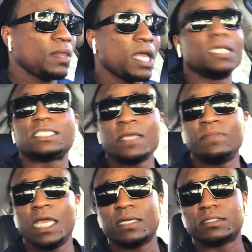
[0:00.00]
the same
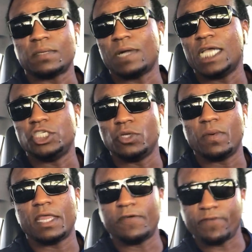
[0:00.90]
thing some guys do
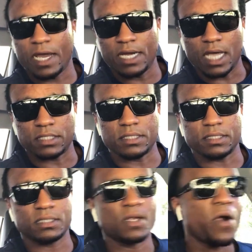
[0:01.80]
with their
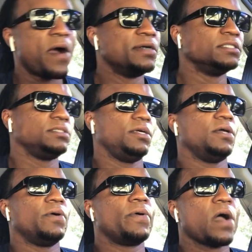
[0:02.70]
finances you
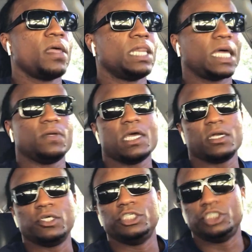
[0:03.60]
know like you got
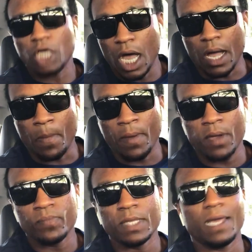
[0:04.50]
a good job
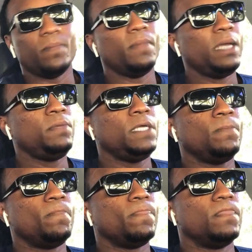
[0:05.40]
and maybe
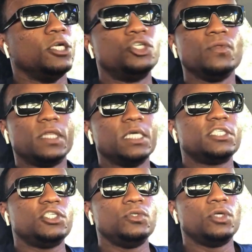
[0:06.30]
the truth
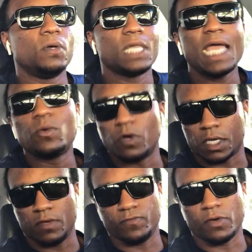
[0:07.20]
is you don't like
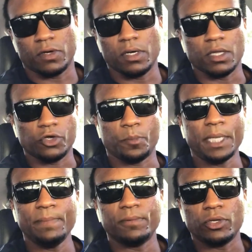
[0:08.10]
working for other
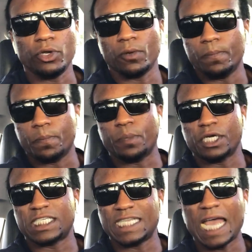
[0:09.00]
people your
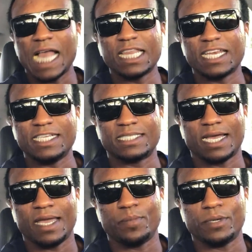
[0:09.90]
personality
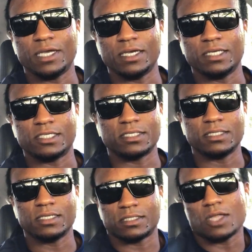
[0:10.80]
type is
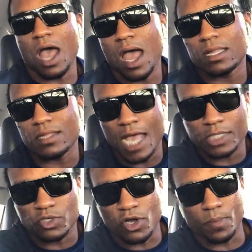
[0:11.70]
it's not
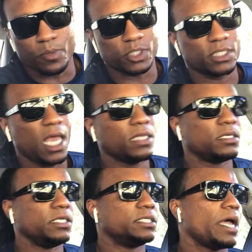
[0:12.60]
that sort of
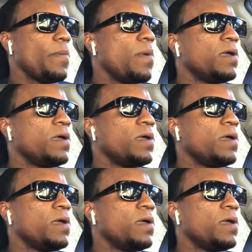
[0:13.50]
personality type